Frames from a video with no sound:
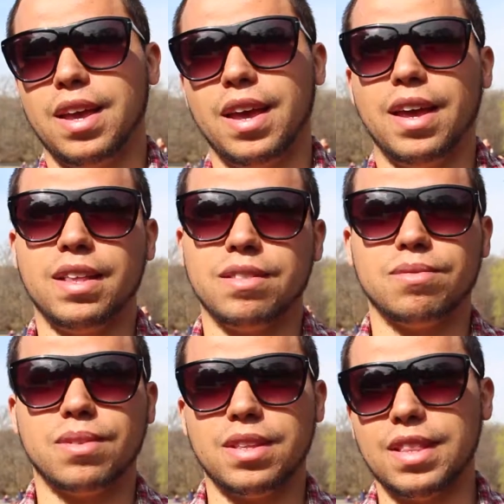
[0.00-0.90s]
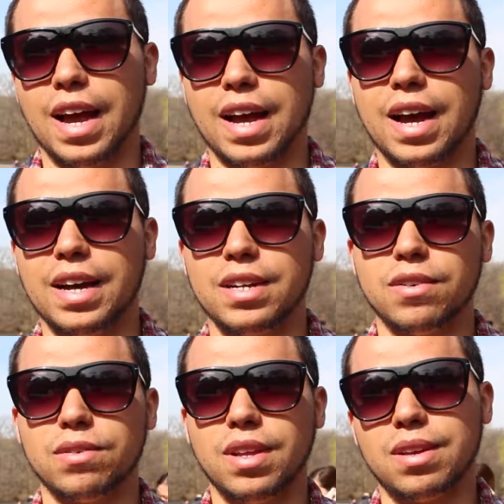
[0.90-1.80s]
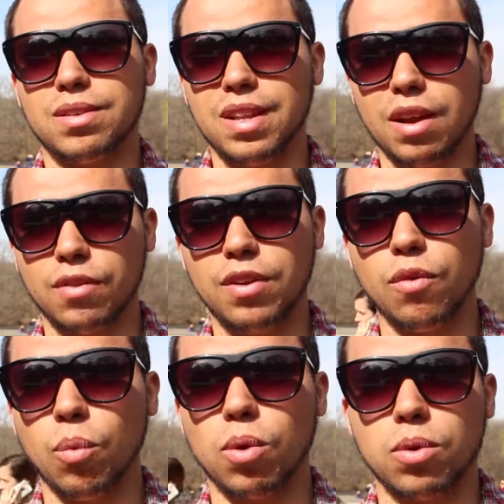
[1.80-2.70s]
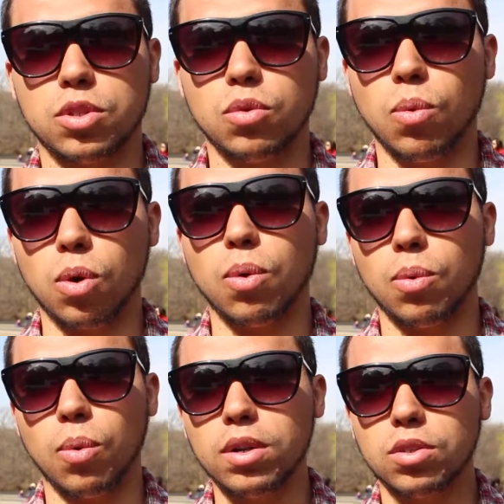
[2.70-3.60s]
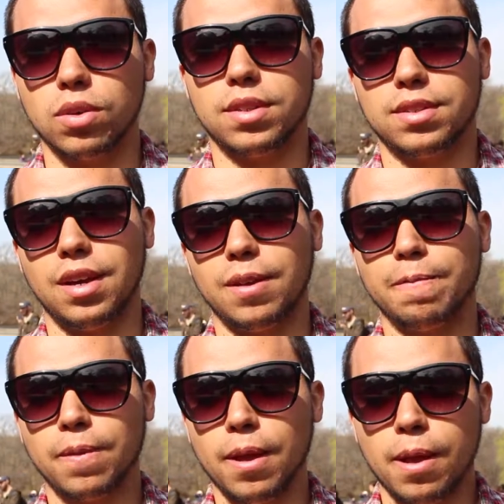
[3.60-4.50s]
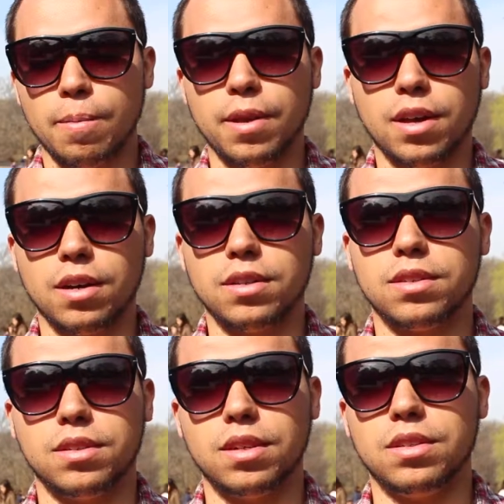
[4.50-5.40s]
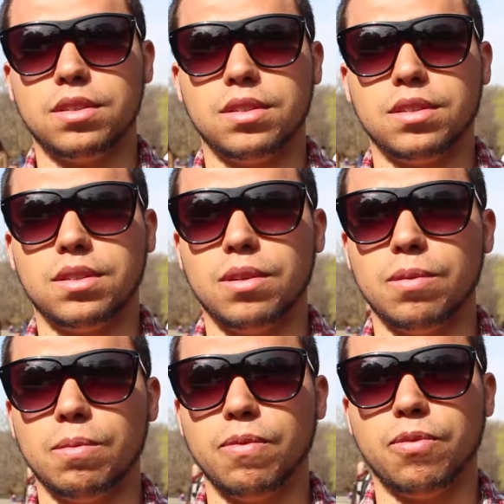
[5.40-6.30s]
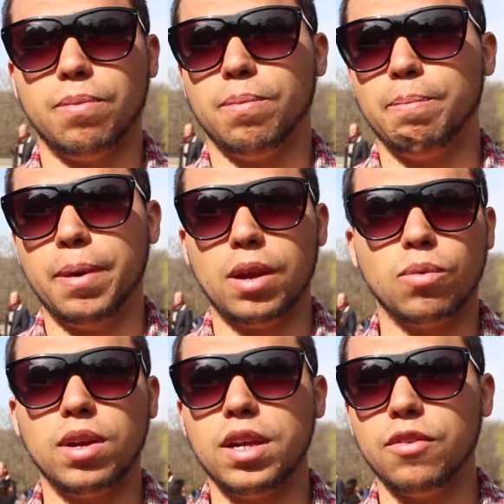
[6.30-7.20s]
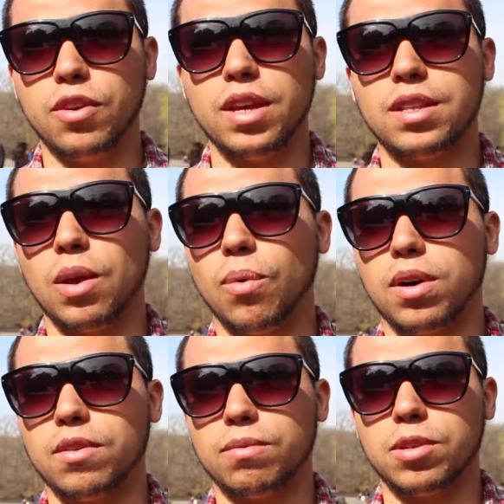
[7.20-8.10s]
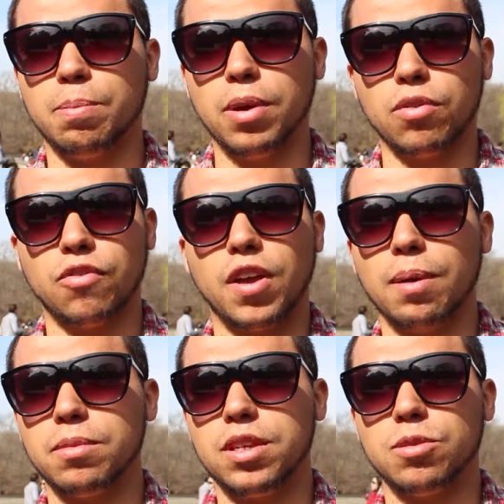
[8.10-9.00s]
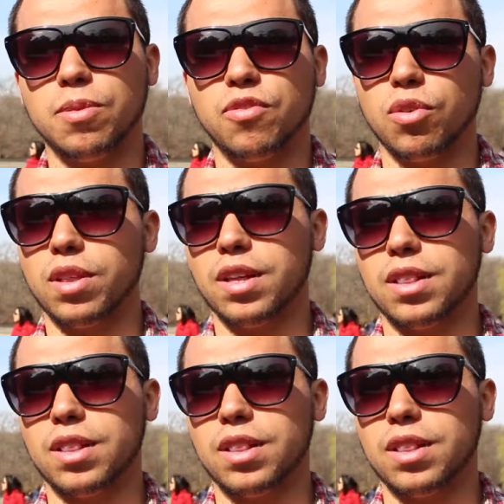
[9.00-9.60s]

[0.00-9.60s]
And that kind of, not even World War II, World War I you could say, because these men were leaving, they wanted to build families before they